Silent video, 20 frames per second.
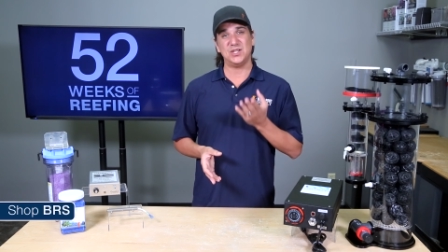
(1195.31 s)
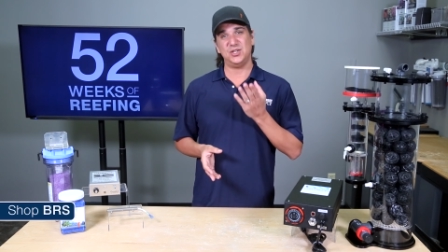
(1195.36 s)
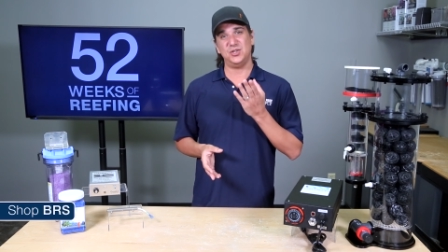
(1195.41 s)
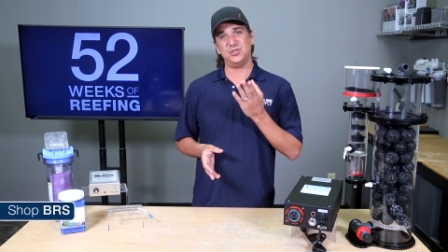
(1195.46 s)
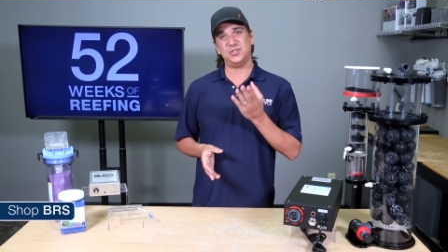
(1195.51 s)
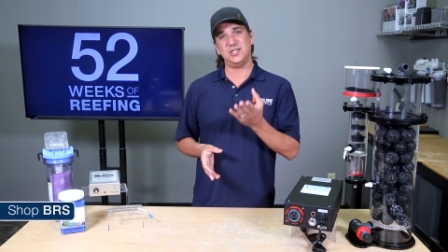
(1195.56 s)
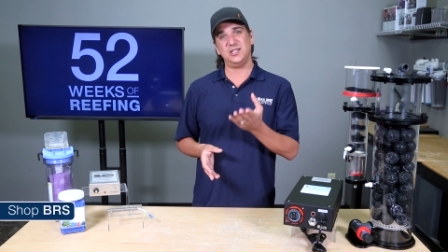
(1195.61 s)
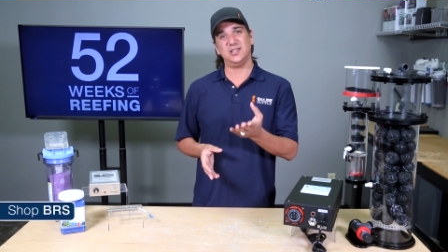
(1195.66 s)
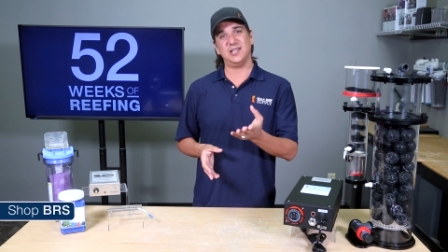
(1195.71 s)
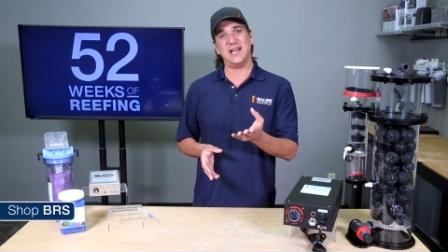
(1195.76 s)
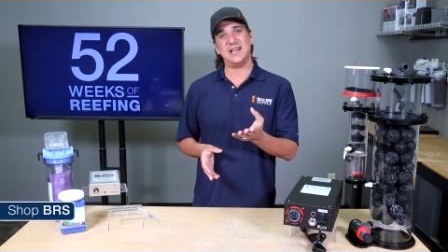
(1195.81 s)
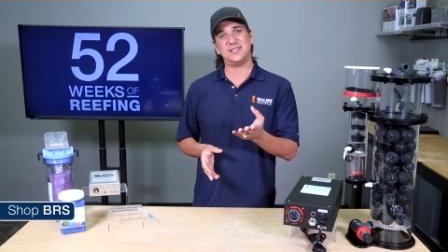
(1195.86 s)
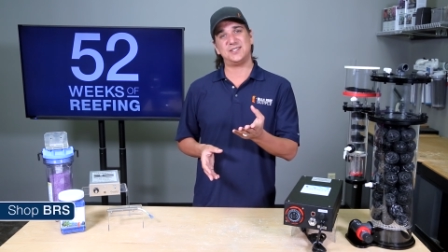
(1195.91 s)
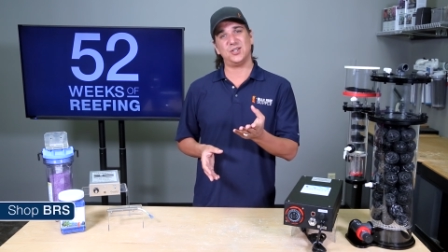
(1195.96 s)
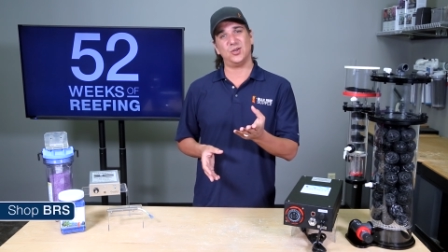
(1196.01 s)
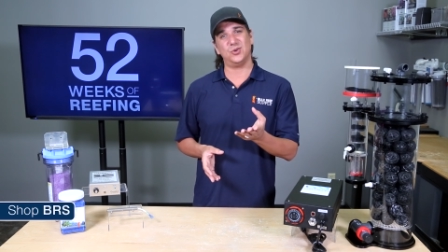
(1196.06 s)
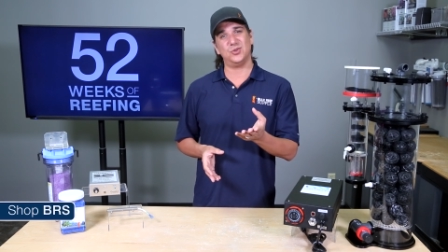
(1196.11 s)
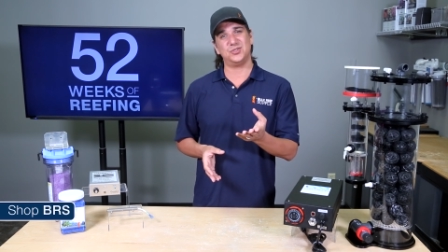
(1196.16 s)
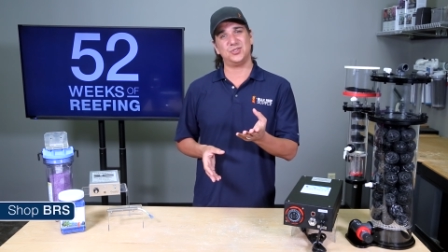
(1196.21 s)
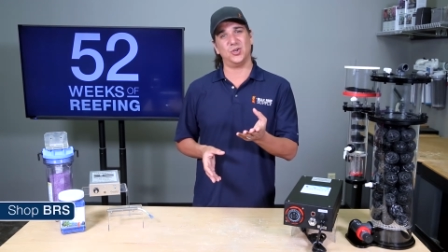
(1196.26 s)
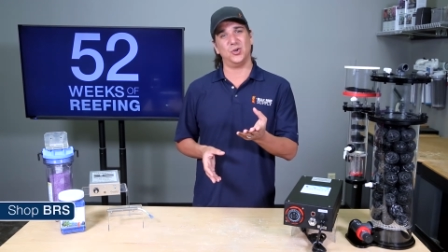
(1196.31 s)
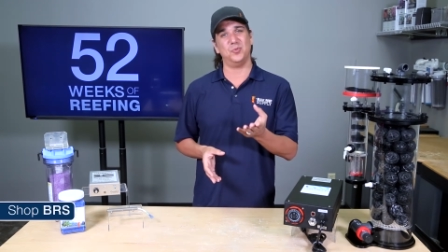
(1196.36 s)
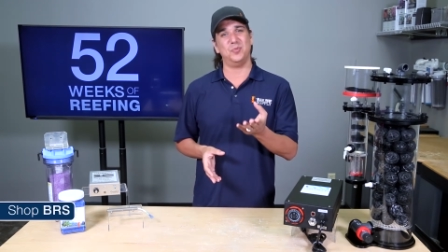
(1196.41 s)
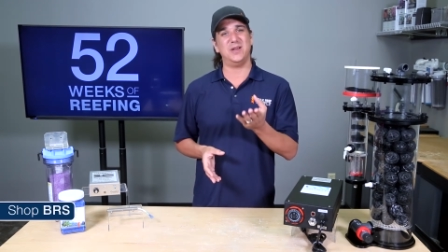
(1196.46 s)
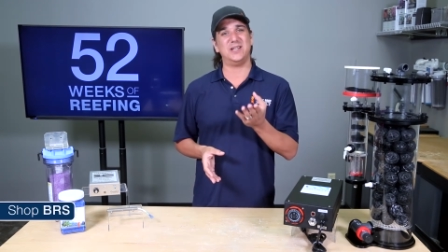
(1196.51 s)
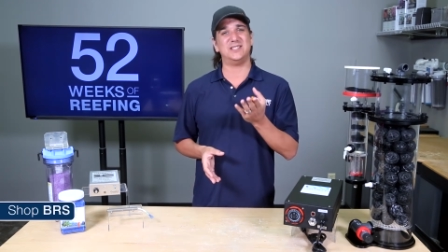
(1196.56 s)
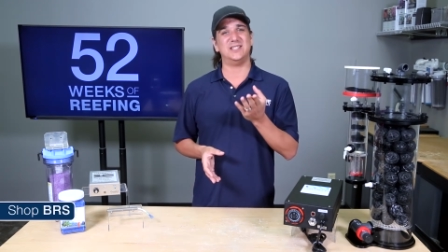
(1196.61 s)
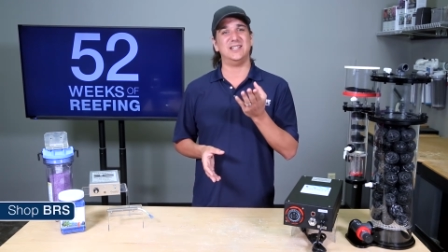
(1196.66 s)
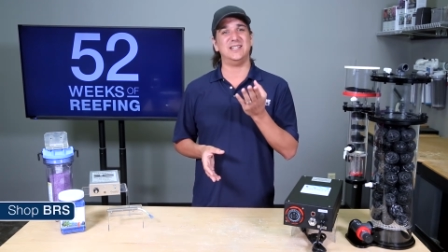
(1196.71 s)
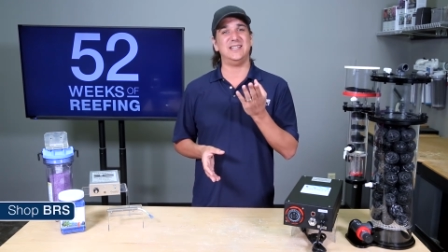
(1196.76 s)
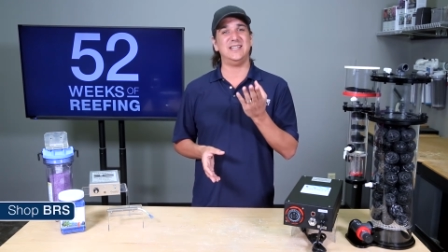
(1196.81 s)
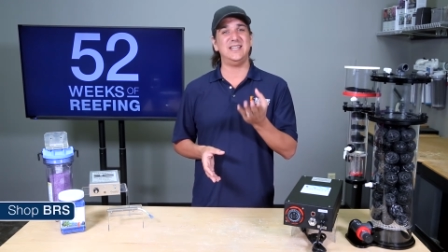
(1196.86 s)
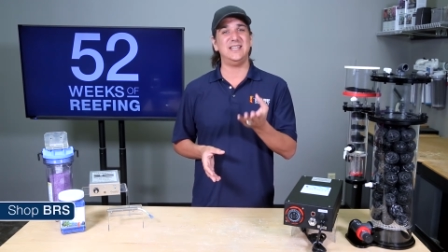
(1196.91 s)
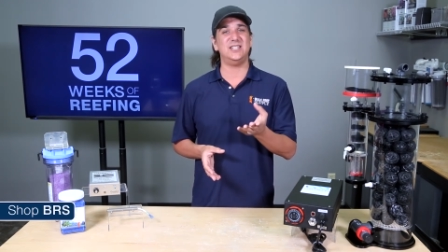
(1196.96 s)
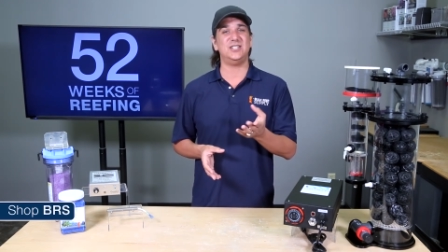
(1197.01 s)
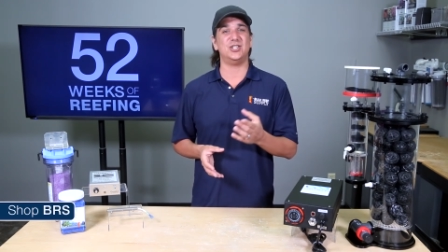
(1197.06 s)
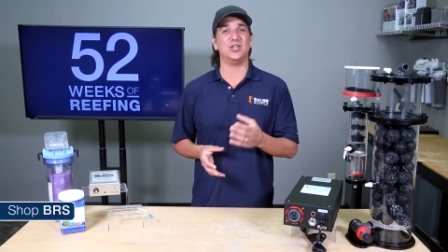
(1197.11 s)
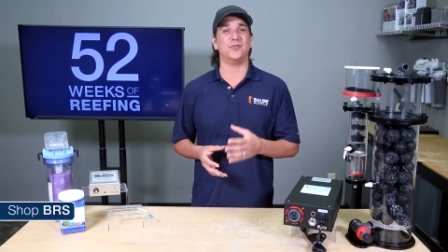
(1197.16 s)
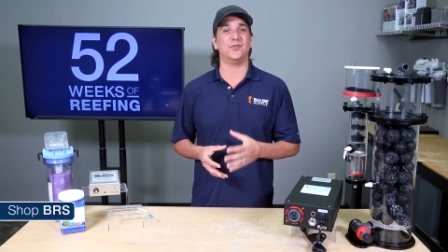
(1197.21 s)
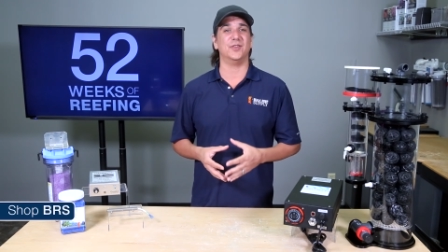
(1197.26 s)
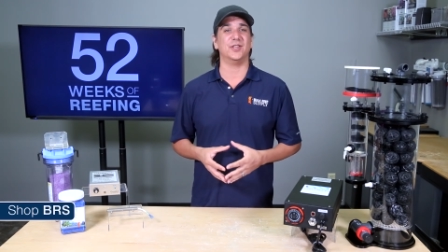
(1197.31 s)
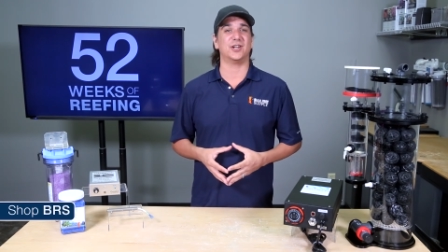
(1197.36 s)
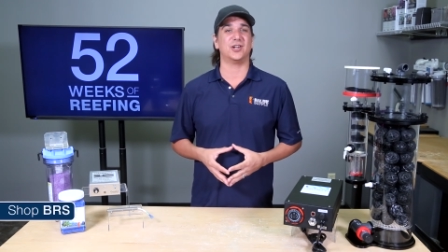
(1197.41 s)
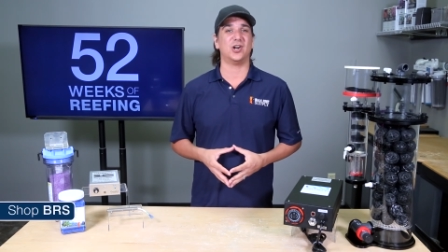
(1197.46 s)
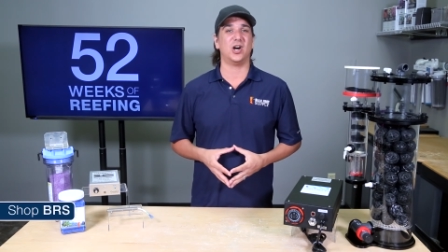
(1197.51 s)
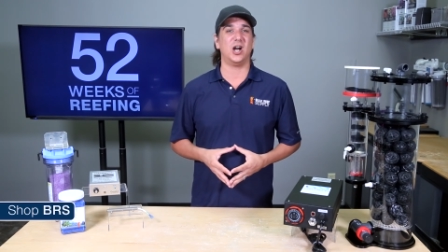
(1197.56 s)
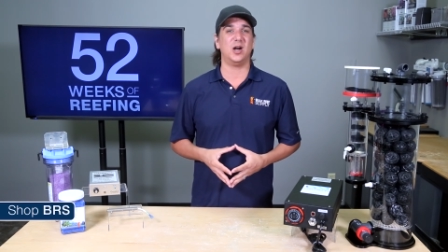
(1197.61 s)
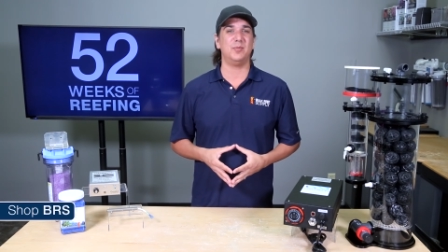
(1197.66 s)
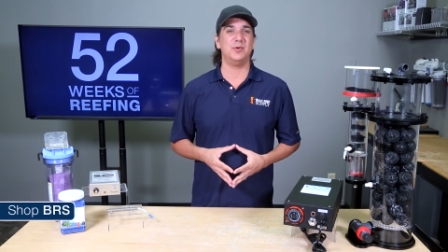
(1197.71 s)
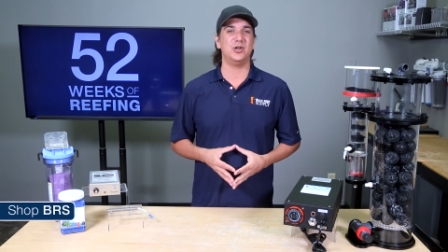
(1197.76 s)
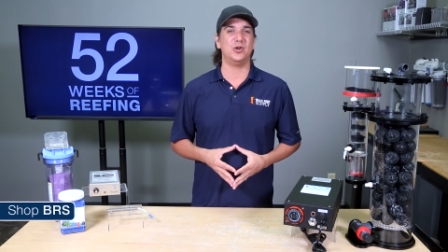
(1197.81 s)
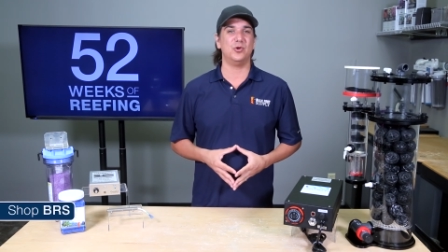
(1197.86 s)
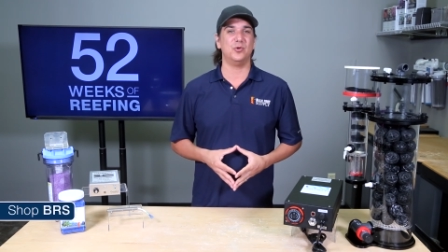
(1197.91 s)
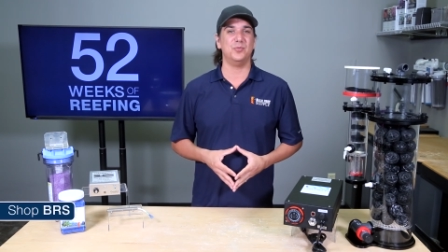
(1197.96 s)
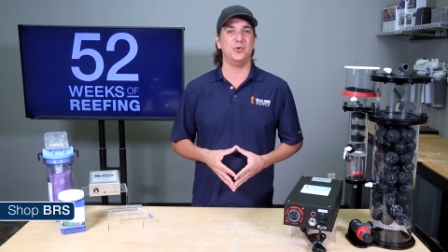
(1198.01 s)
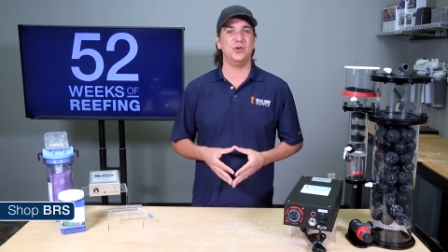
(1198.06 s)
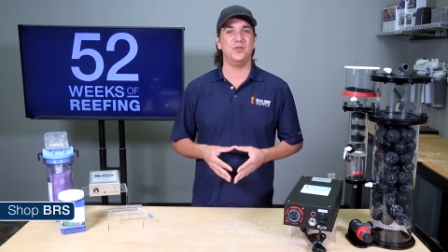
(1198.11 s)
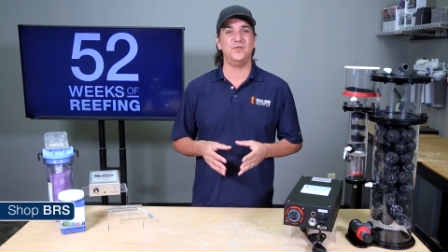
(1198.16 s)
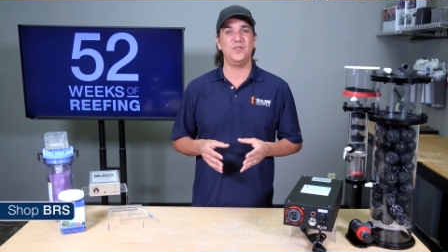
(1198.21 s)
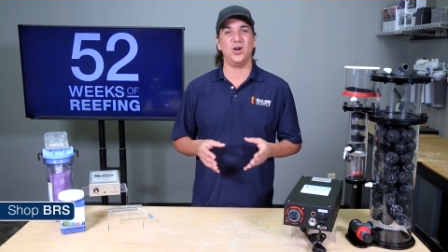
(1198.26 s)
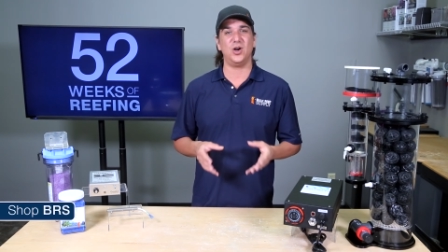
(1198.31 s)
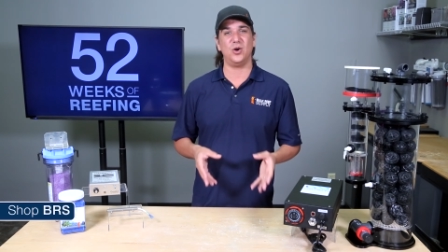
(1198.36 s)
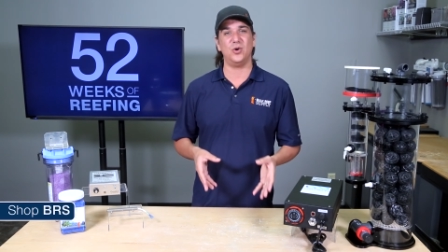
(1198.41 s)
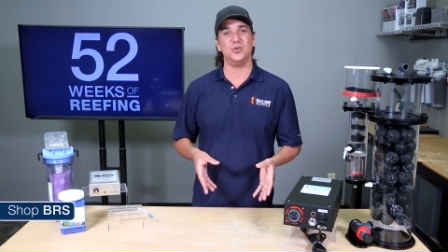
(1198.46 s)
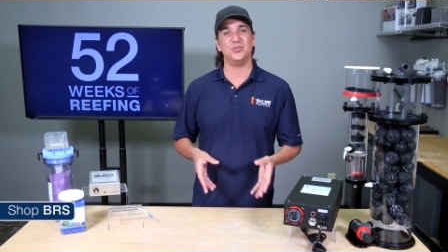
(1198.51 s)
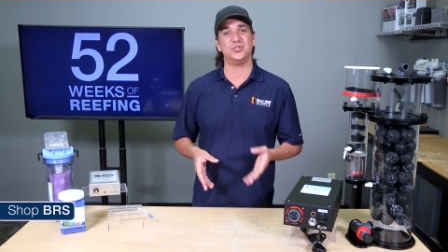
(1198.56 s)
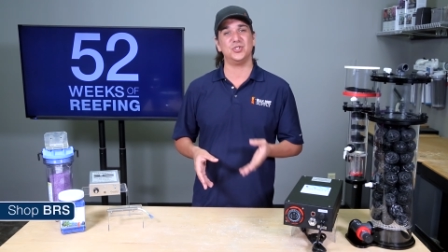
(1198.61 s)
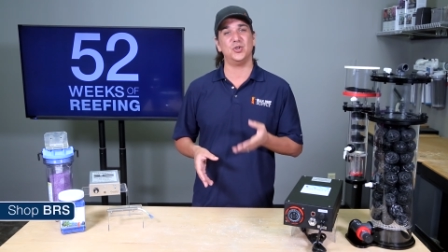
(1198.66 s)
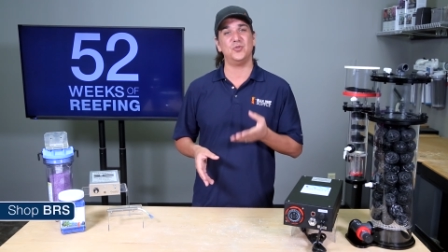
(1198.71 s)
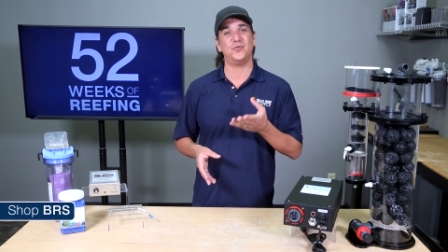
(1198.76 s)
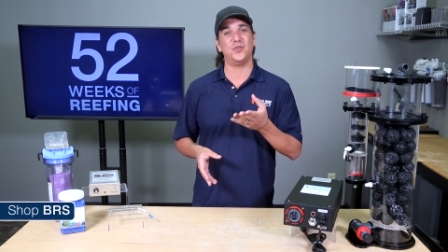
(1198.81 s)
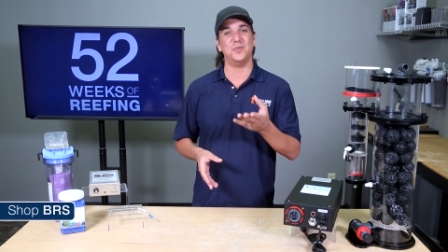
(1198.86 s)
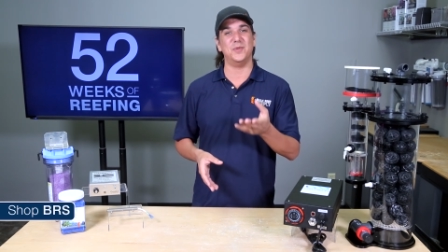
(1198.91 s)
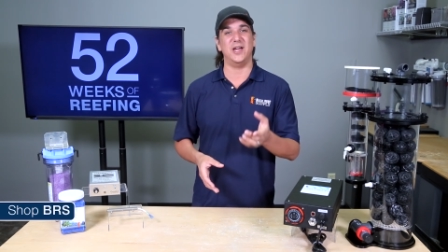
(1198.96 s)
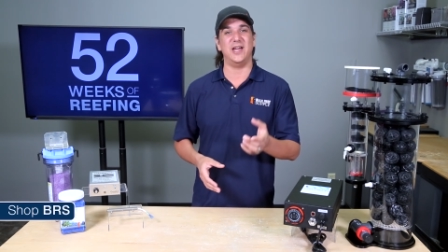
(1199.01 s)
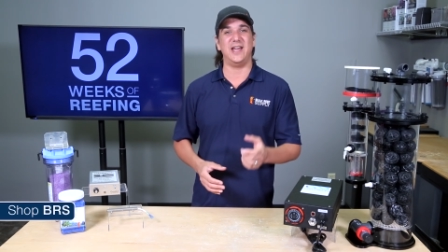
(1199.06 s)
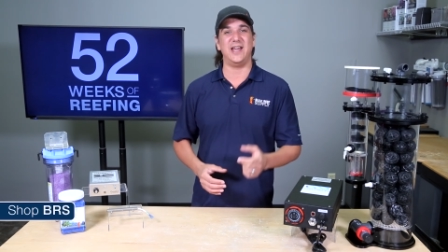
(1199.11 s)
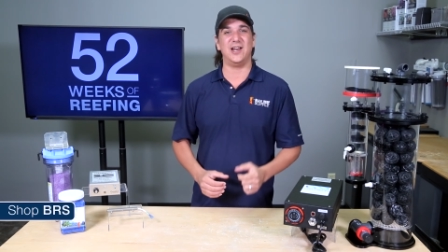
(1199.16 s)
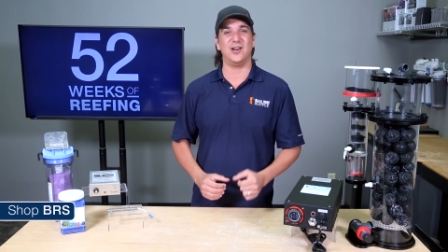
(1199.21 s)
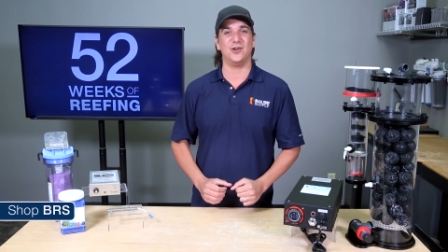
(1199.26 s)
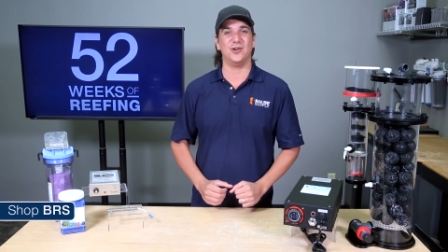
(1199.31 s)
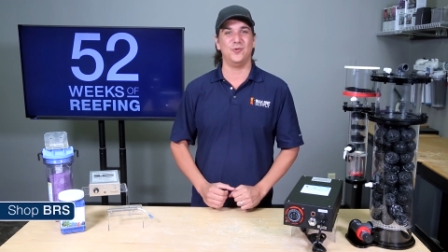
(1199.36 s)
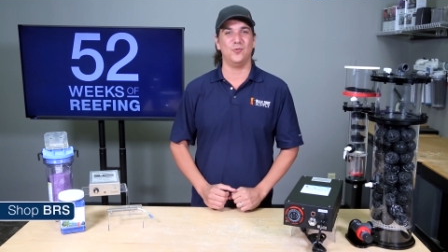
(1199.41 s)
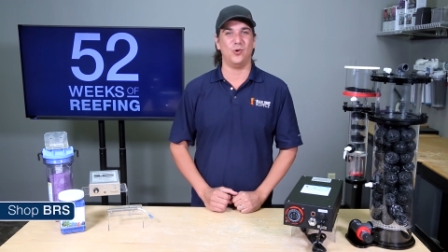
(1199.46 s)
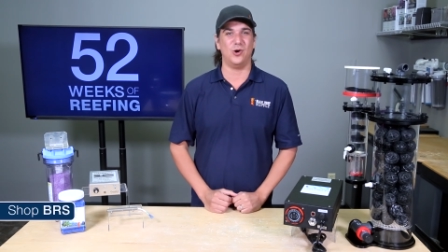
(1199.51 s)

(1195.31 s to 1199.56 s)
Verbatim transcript: Using less ozone makes it easier for the carbon to remove the ozone from the air and